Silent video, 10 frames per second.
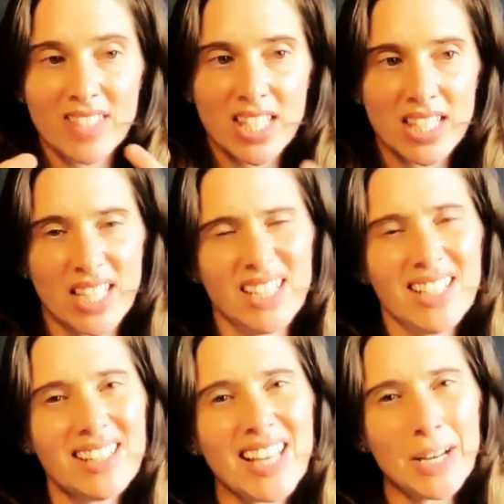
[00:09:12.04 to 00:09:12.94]
sit
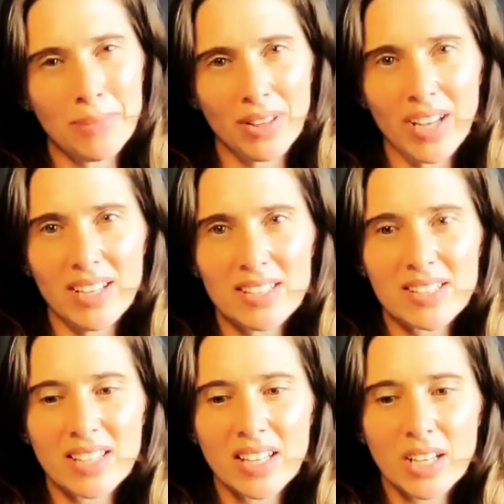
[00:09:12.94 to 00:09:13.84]
in that
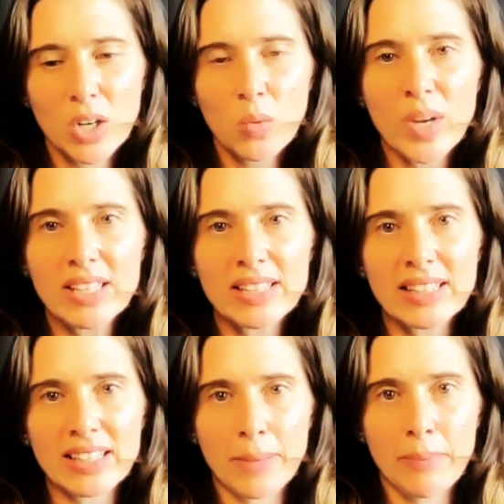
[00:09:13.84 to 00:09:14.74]
place, we
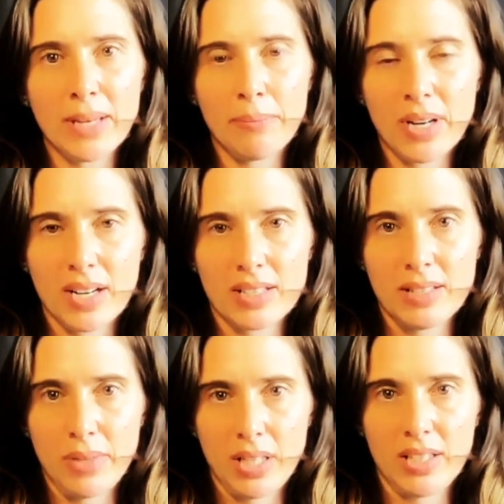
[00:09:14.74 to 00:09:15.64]
limit
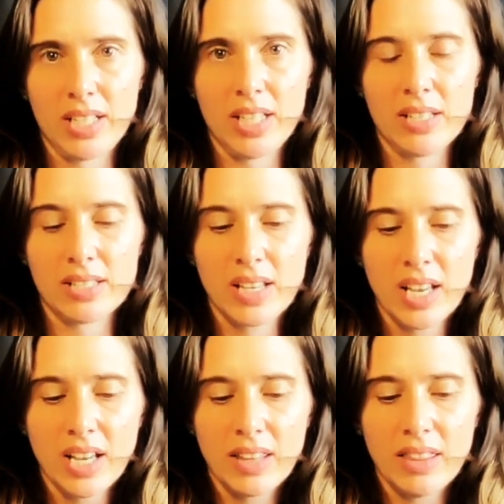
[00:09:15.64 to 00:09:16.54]
possibilities.
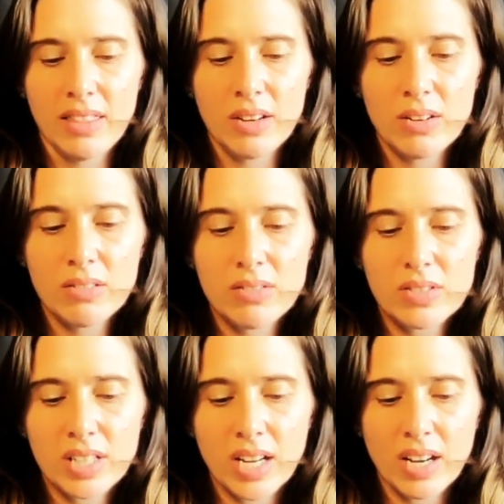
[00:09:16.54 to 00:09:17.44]

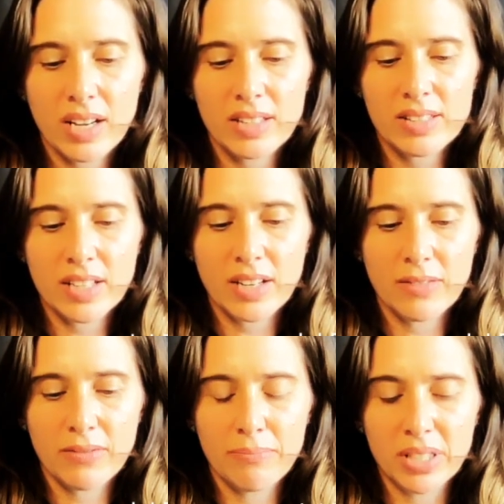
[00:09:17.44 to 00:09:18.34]
Those kinds
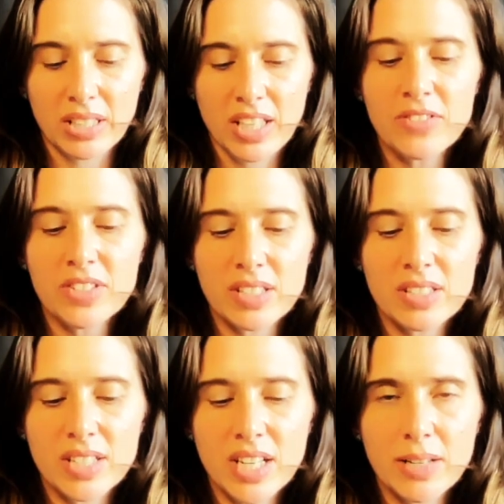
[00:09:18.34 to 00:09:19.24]
of belief
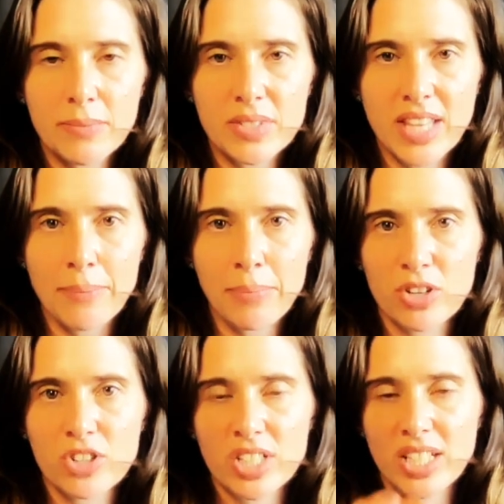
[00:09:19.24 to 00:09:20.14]
systems, that
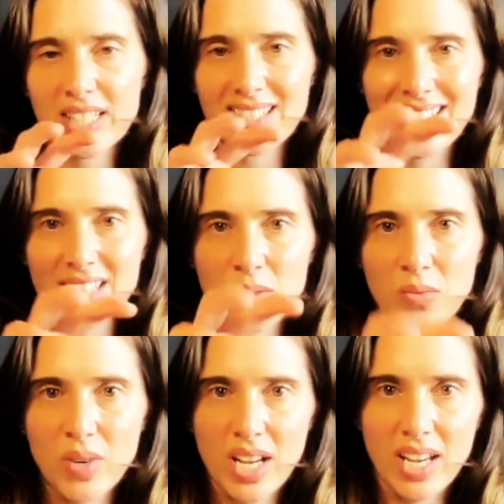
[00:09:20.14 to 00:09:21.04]
person is this
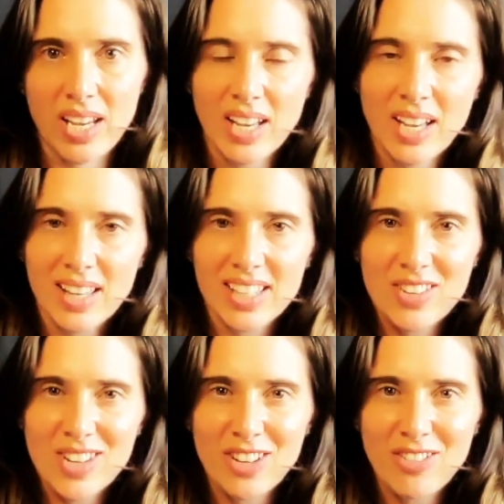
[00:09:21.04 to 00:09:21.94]
way, like
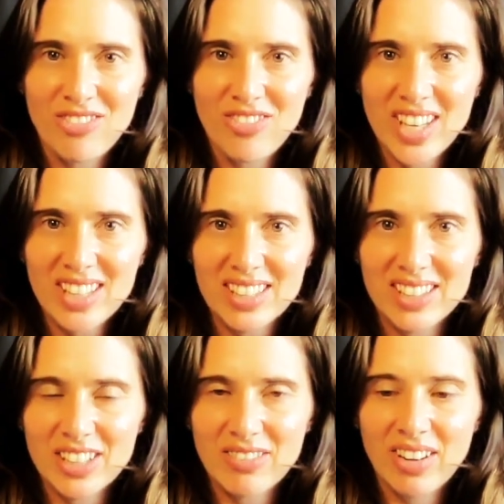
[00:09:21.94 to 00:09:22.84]
you can feel it.
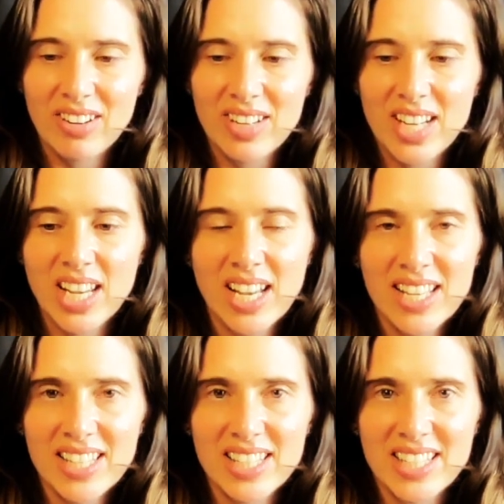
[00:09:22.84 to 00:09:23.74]
They're very
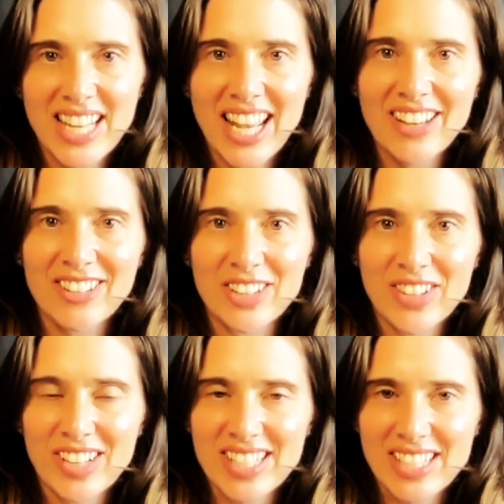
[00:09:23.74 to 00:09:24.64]
stale, they're
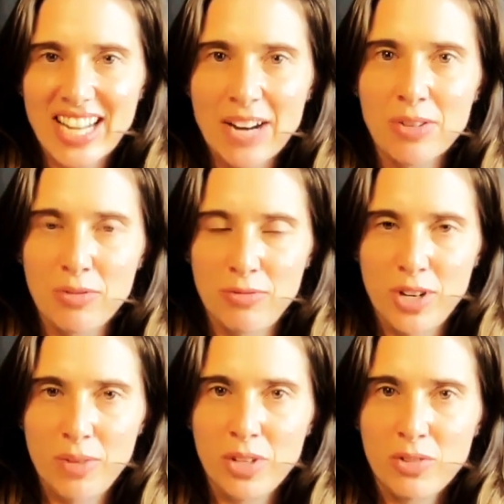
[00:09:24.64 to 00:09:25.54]
very
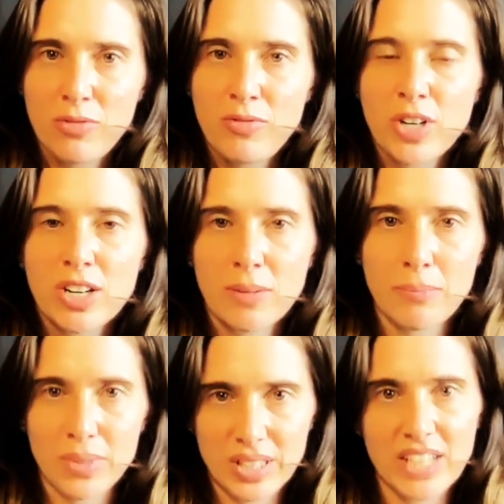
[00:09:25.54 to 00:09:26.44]
styrofoam, they're firm
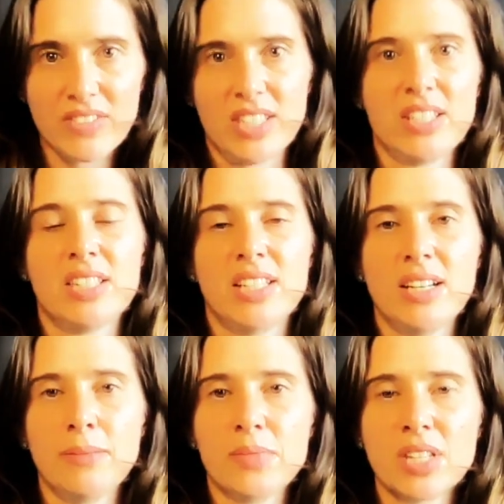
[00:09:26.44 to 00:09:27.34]
belief
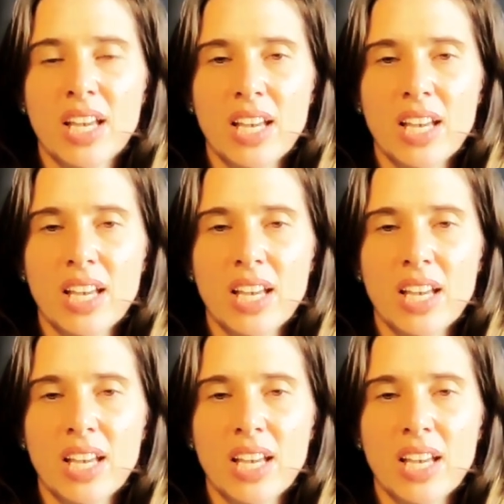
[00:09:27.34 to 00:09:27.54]
systems,